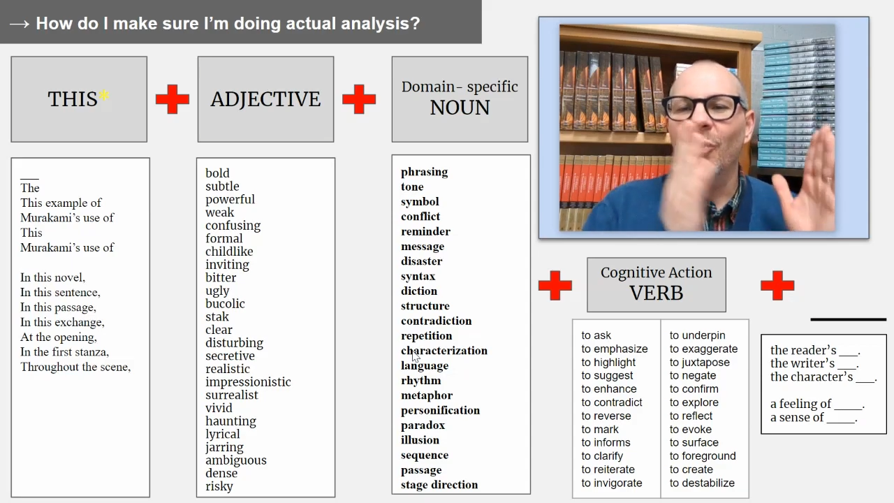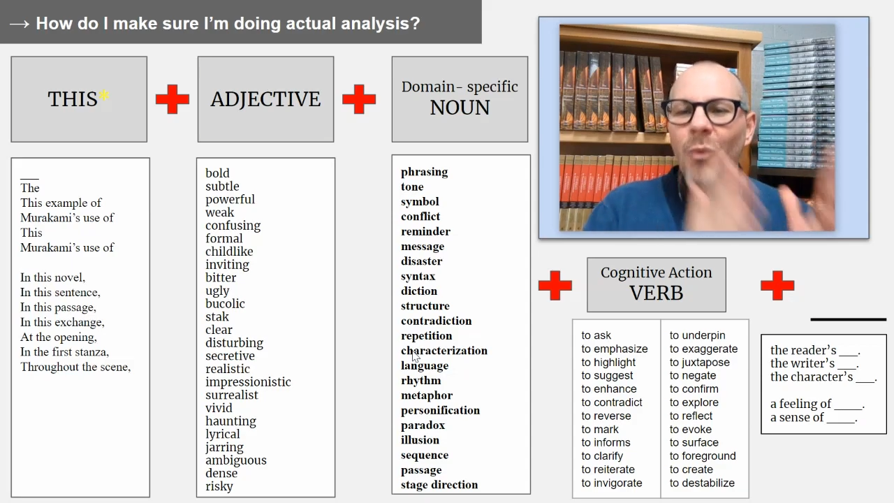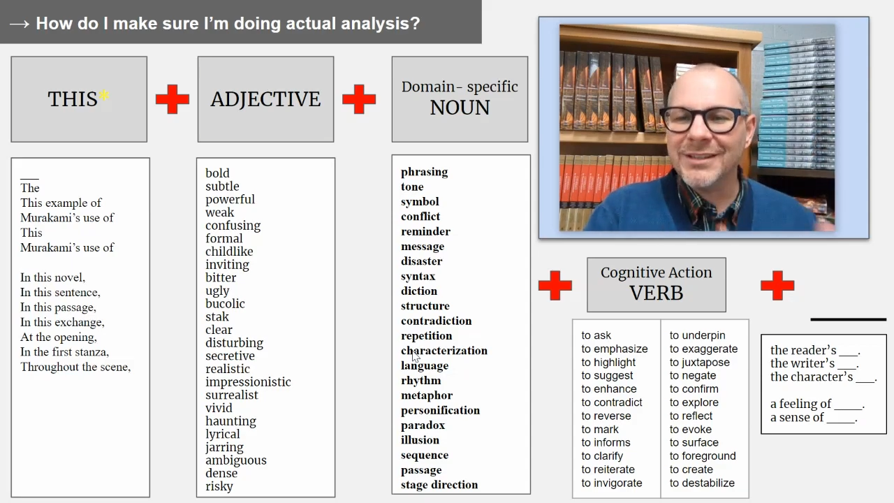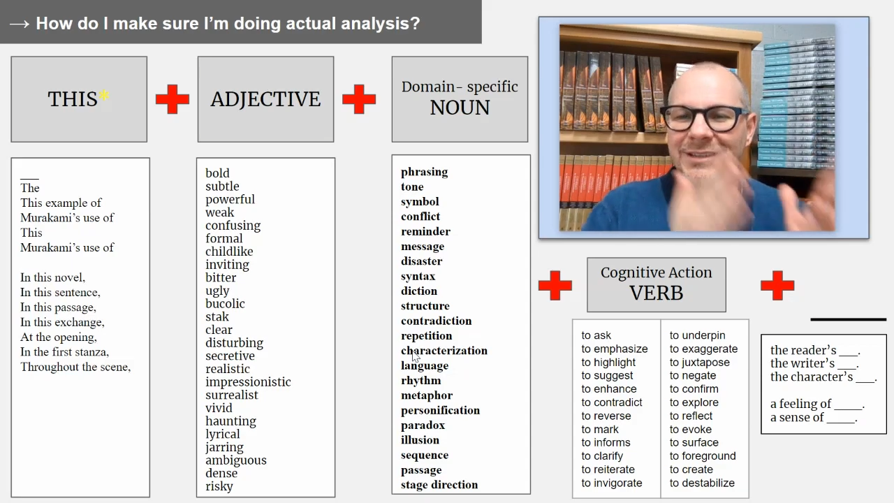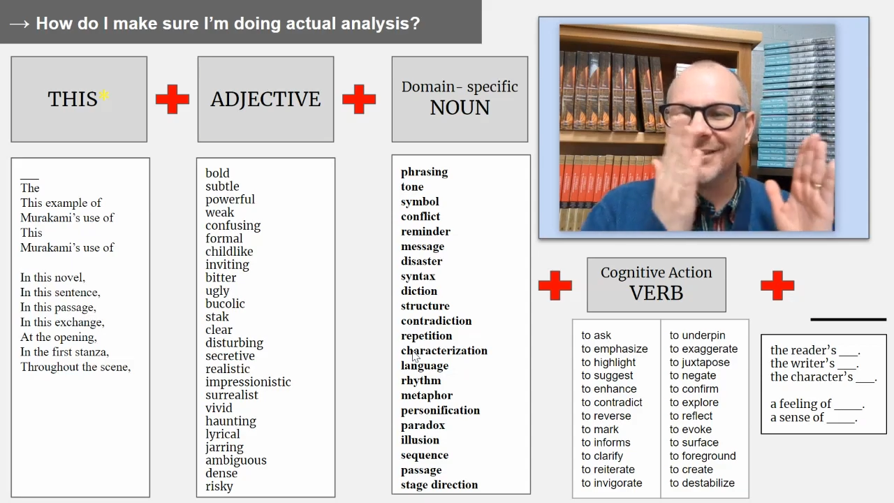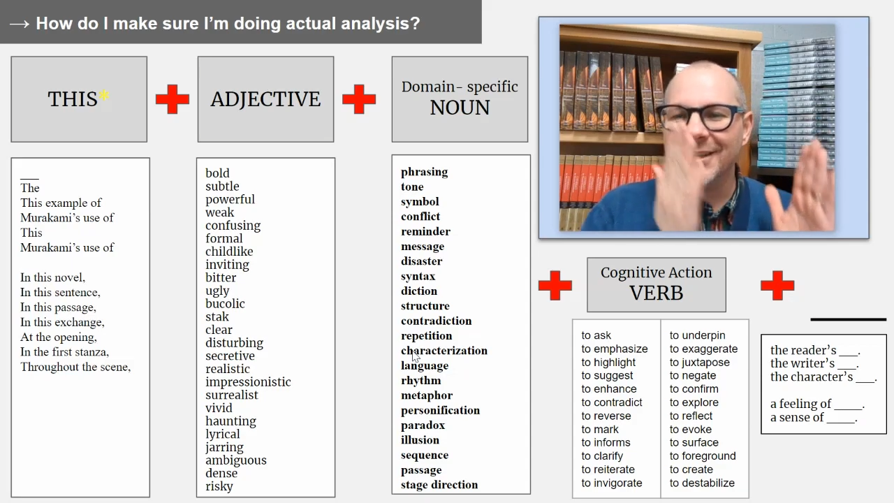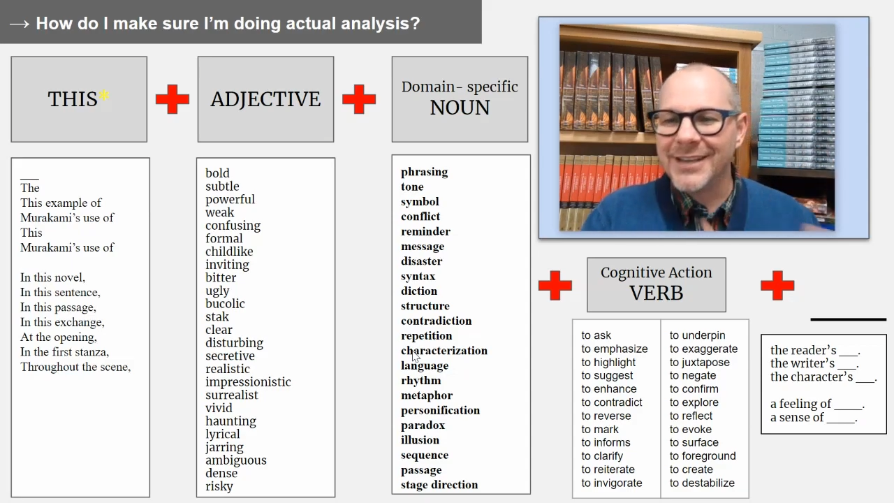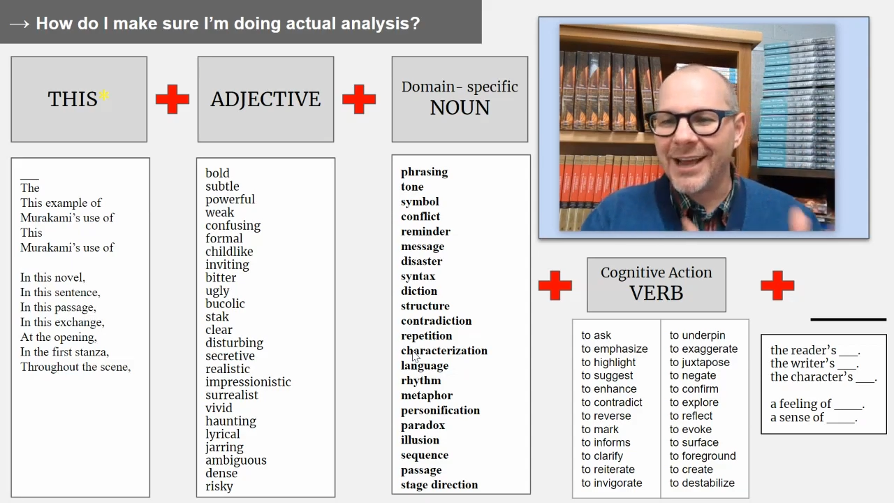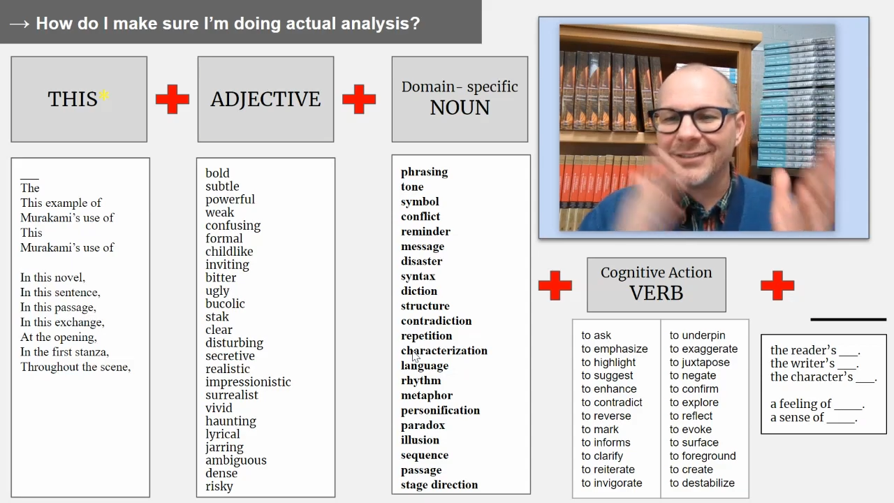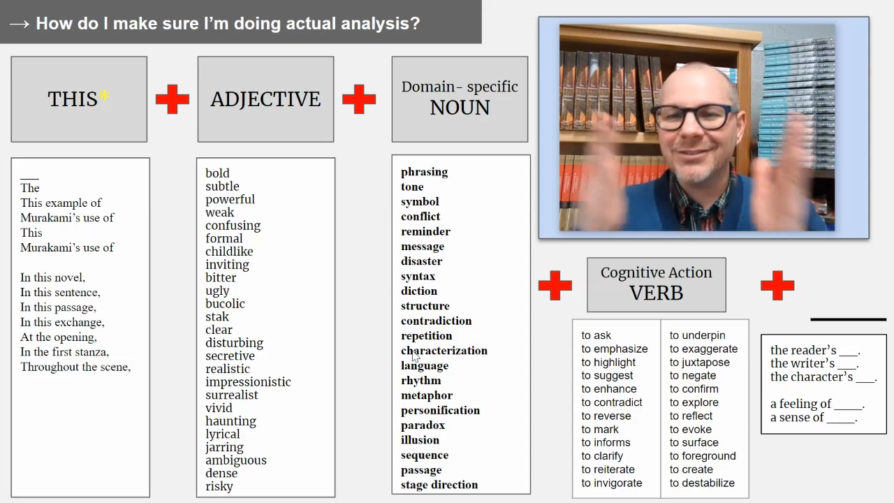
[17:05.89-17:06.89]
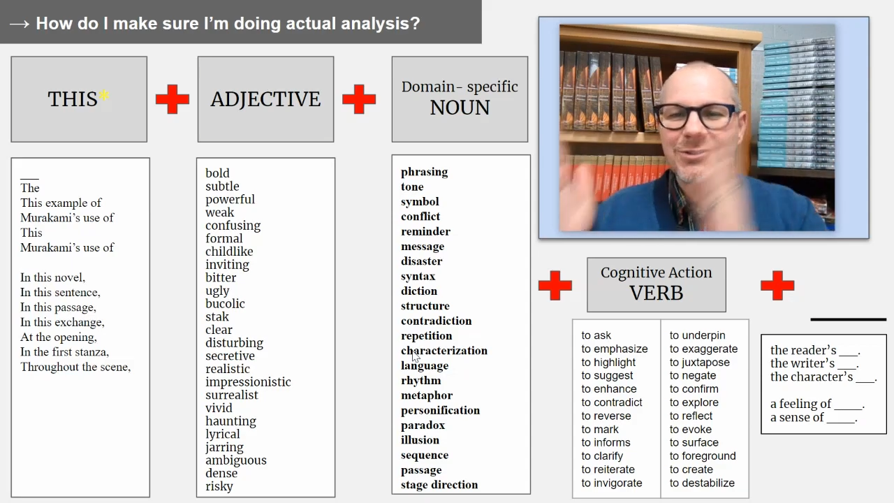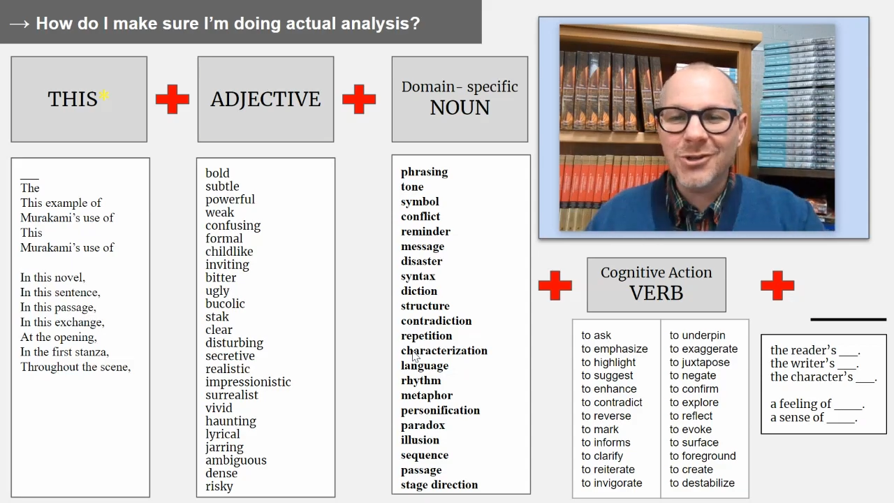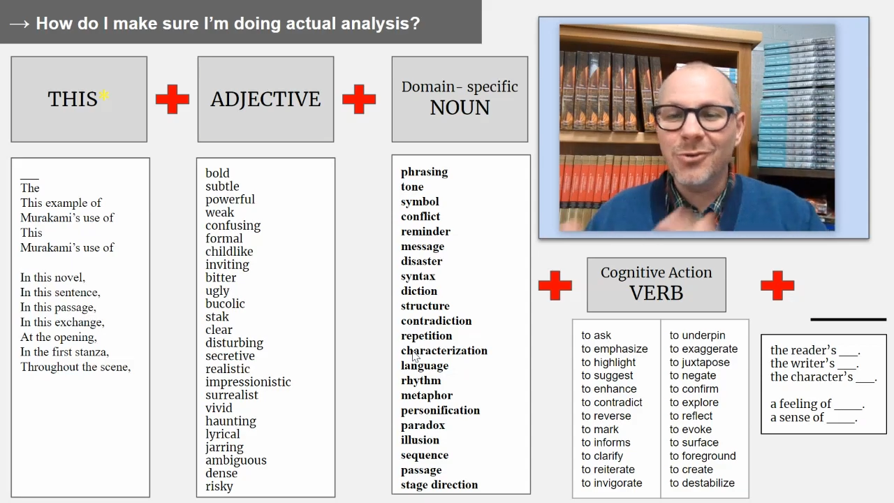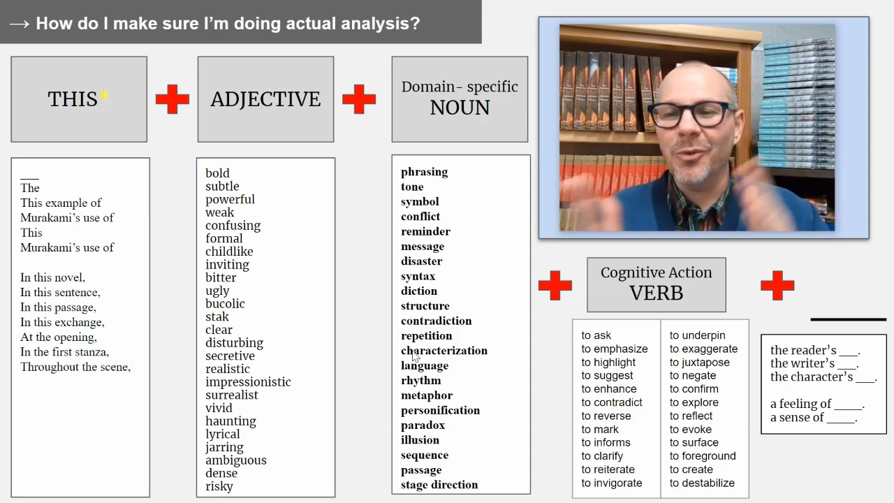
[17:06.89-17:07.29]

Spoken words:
What does the text do?